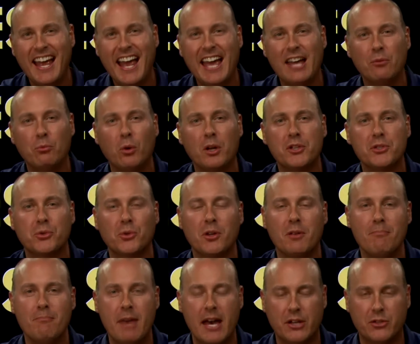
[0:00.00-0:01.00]
and what sort
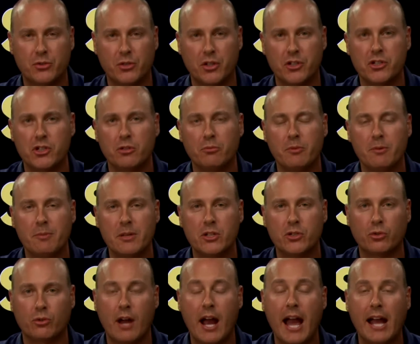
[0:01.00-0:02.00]
of metrics should we be
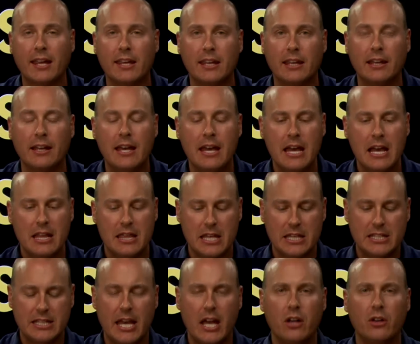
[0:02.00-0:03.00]
tracking
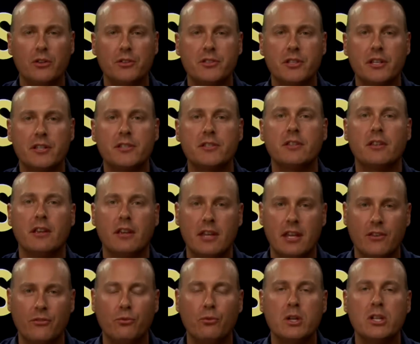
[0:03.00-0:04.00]
that tells us
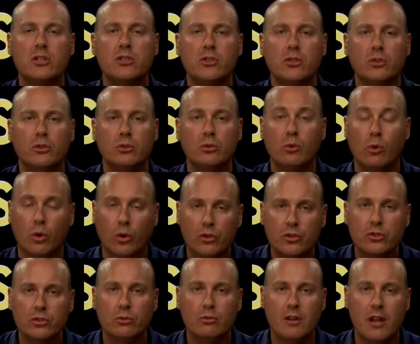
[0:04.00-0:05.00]
if we do or
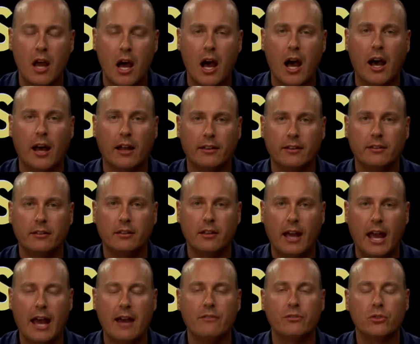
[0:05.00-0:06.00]
do not
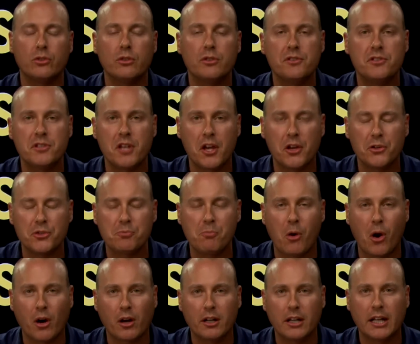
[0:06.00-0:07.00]
have good sales
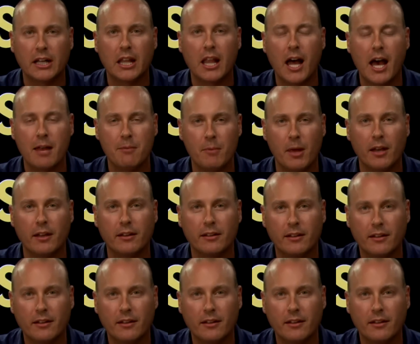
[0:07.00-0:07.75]
marketing alignment?